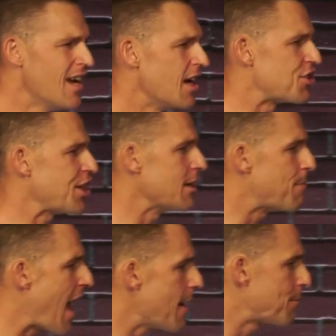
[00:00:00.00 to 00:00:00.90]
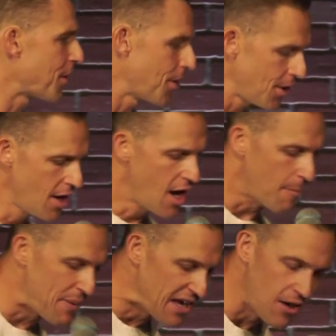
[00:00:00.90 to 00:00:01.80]
a sheet of paper, a
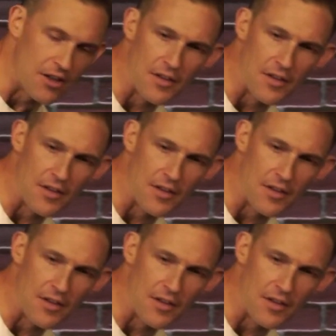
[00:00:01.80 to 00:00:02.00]
pen on the